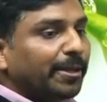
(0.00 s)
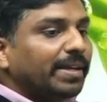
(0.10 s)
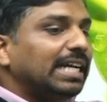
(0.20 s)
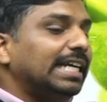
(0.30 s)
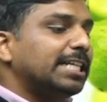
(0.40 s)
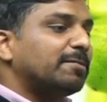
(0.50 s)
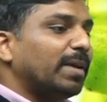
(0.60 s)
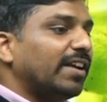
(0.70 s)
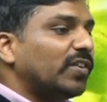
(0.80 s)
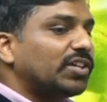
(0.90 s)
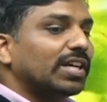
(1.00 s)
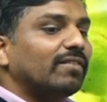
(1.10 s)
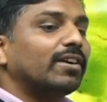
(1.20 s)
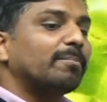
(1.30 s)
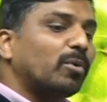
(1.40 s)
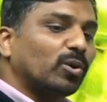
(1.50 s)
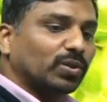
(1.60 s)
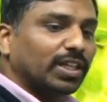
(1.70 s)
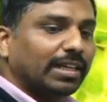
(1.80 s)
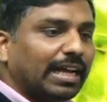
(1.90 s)
it is beneficial for both,
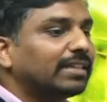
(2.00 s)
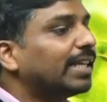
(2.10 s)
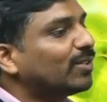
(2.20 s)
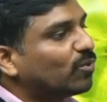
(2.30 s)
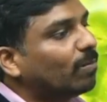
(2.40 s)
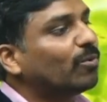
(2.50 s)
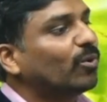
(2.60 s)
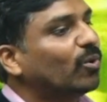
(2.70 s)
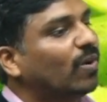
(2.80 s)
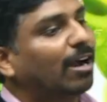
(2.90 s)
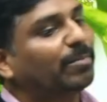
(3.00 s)
and there is no harm to